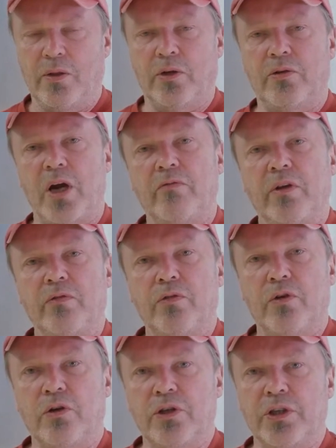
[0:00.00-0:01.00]
The driving
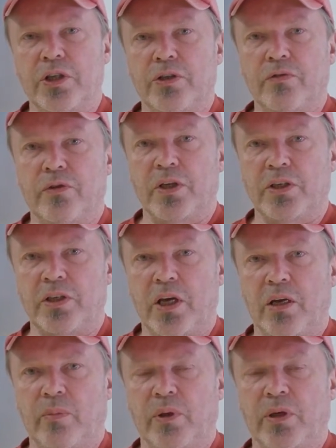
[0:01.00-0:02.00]
forces for
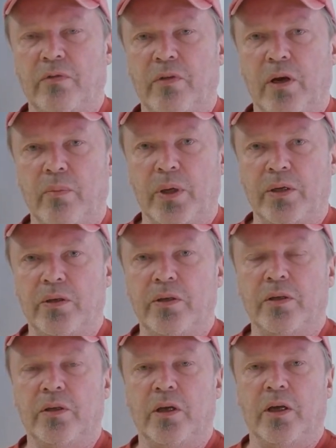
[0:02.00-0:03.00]
sustainable
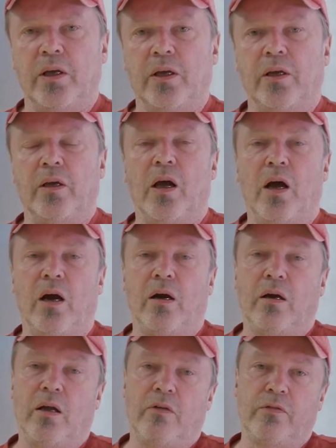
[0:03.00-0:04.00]
development
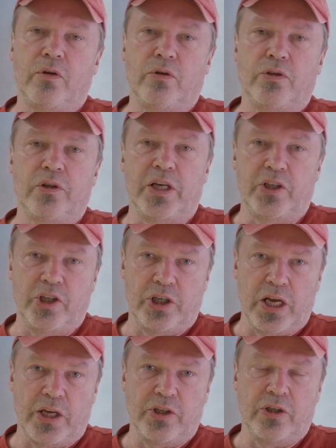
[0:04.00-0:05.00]
are, of course,
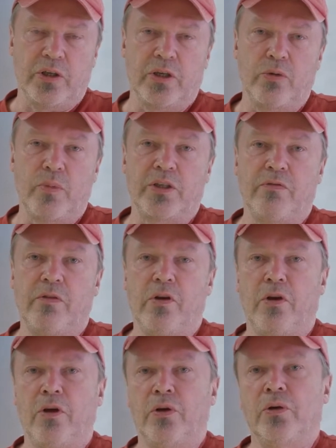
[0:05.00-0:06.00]
legislation that you must
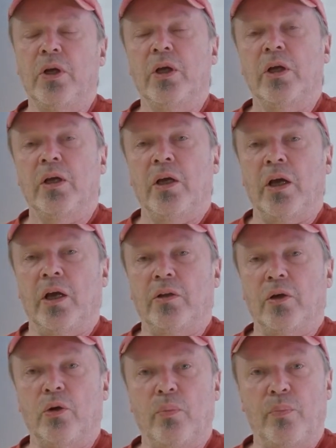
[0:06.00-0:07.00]
follow,
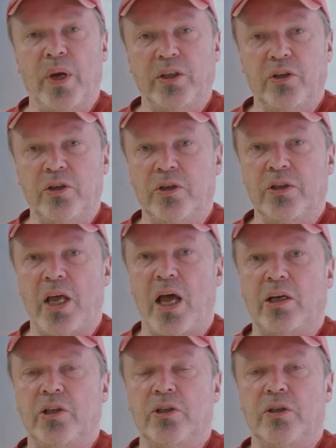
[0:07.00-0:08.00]
the competitors'
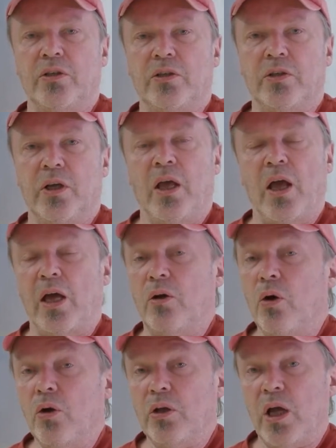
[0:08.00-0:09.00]
actions,
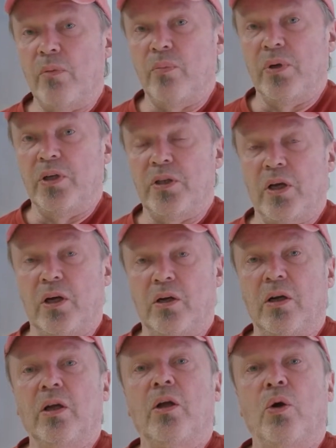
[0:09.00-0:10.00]
and all companies, they
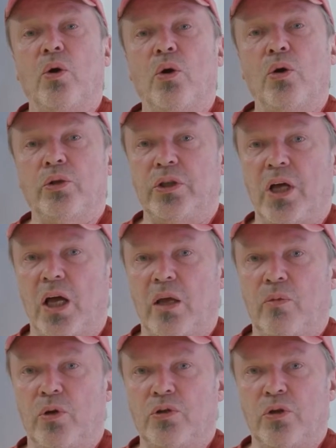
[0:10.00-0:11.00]
are all the
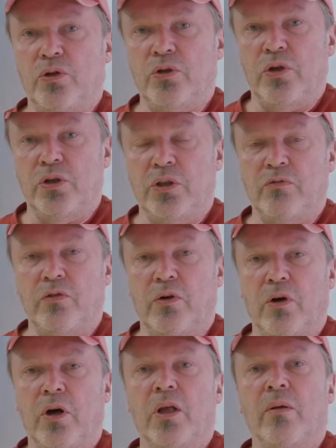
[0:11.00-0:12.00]
time also searching
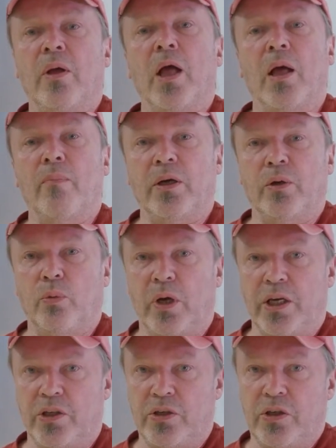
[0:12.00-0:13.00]
for better
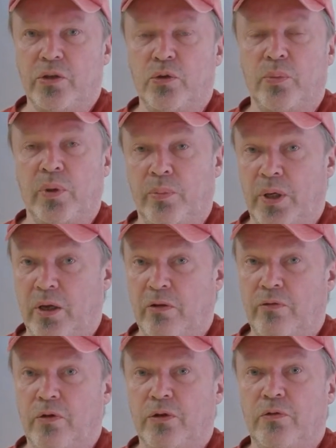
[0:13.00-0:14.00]
ways to
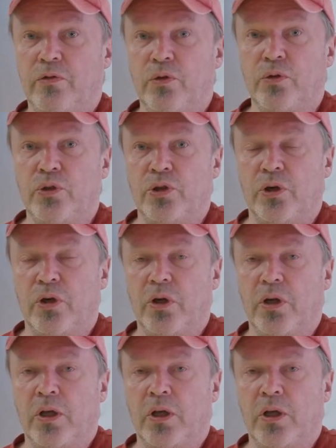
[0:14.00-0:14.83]
prepare for the future.